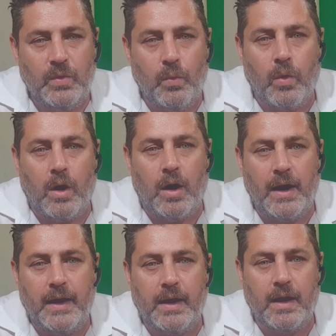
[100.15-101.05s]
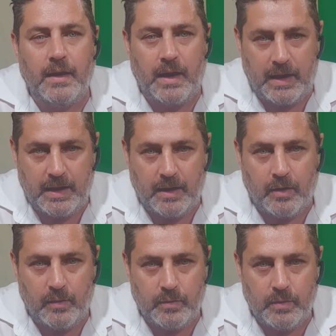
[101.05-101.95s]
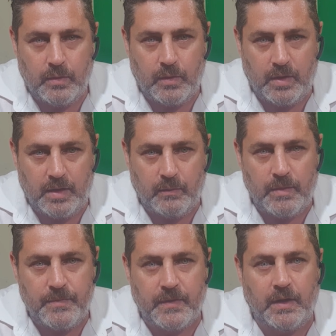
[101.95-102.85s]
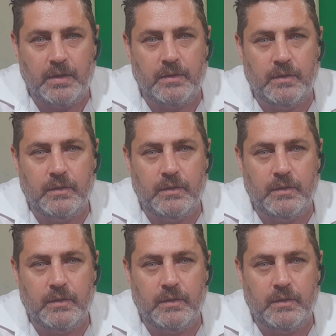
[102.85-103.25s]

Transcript: why and how our website